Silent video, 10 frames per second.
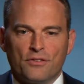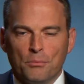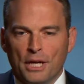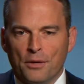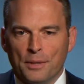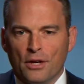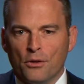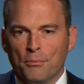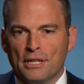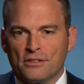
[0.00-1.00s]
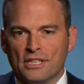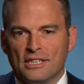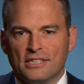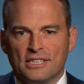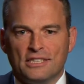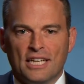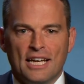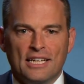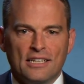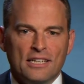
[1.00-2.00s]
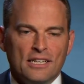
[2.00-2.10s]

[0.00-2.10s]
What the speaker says: From there, we go to Middle Tennessee State.